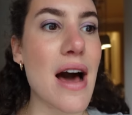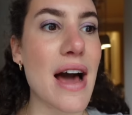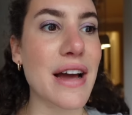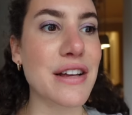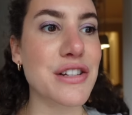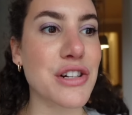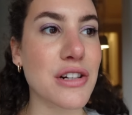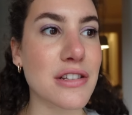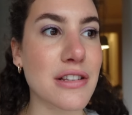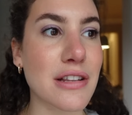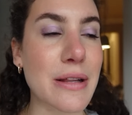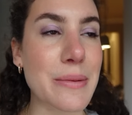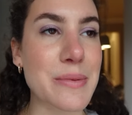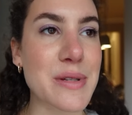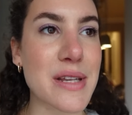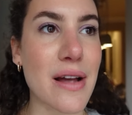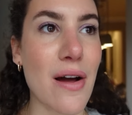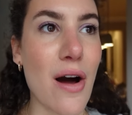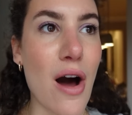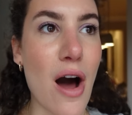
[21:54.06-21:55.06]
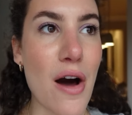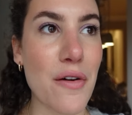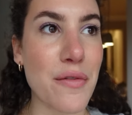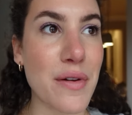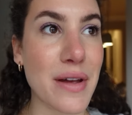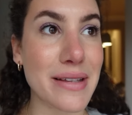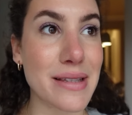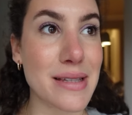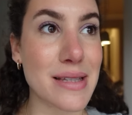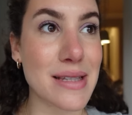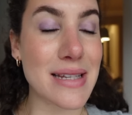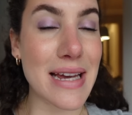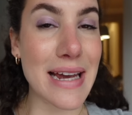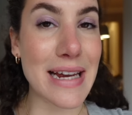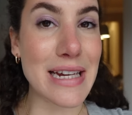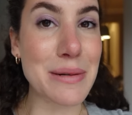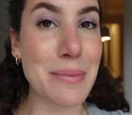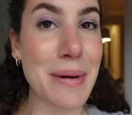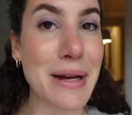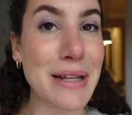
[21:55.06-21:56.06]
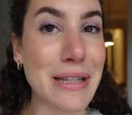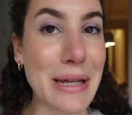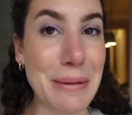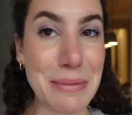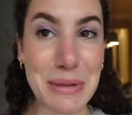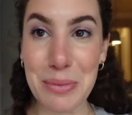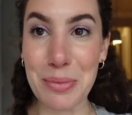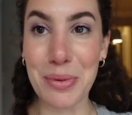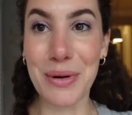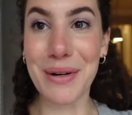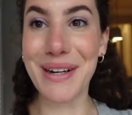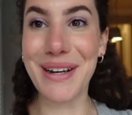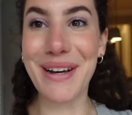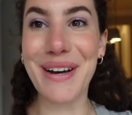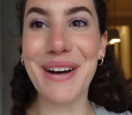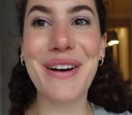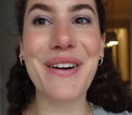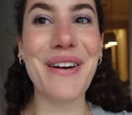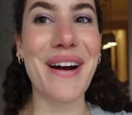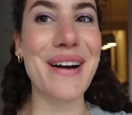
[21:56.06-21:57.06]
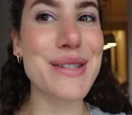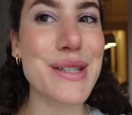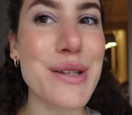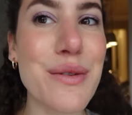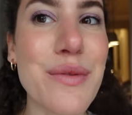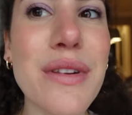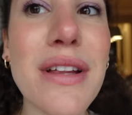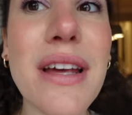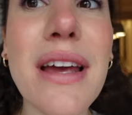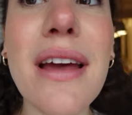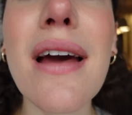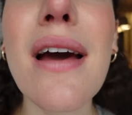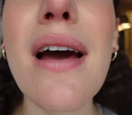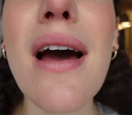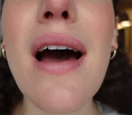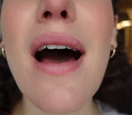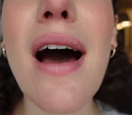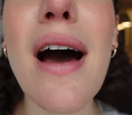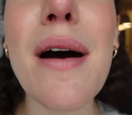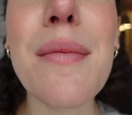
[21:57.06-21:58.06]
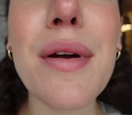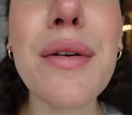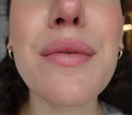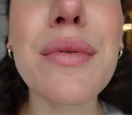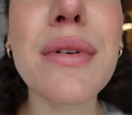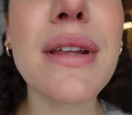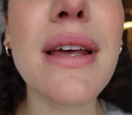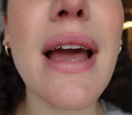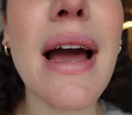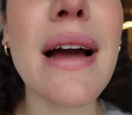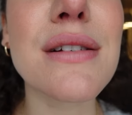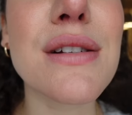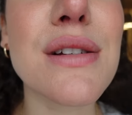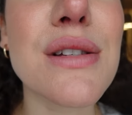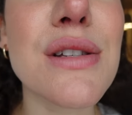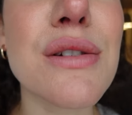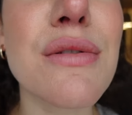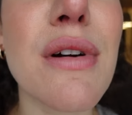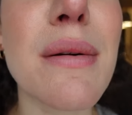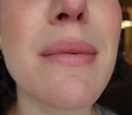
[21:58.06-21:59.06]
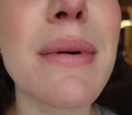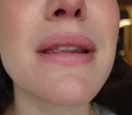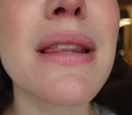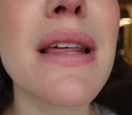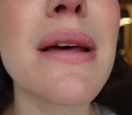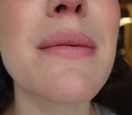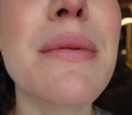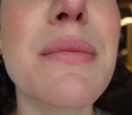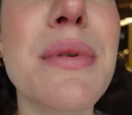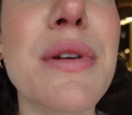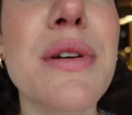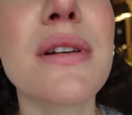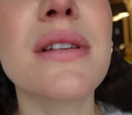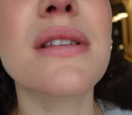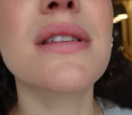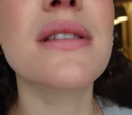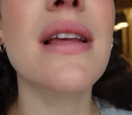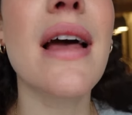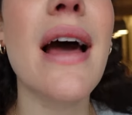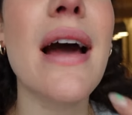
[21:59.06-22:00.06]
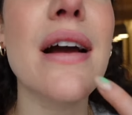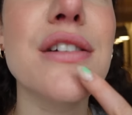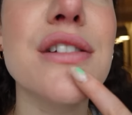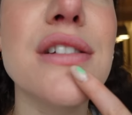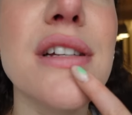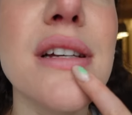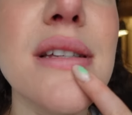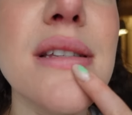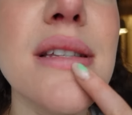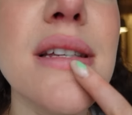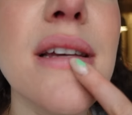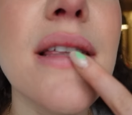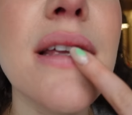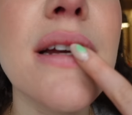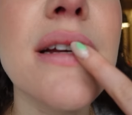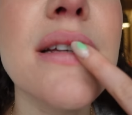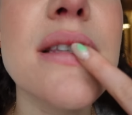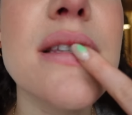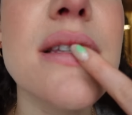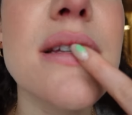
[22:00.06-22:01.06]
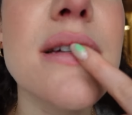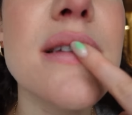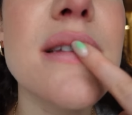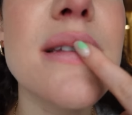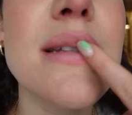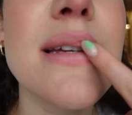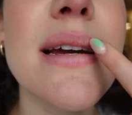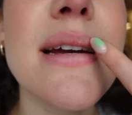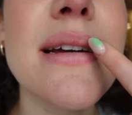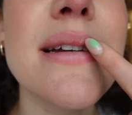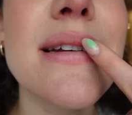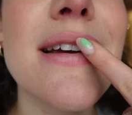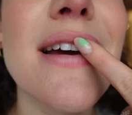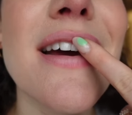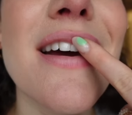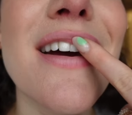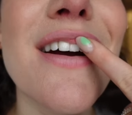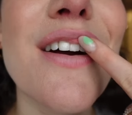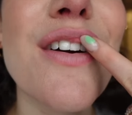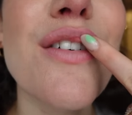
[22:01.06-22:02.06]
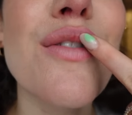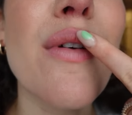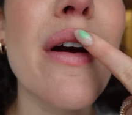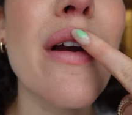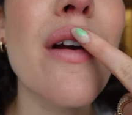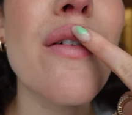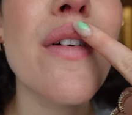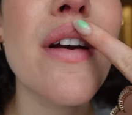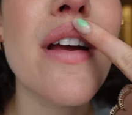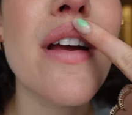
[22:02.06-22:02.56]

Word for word: I took the lipstick off, it stained my lips pretty aggressively. Um, I really had to scrub at them, but you could actually see that it's still stained right over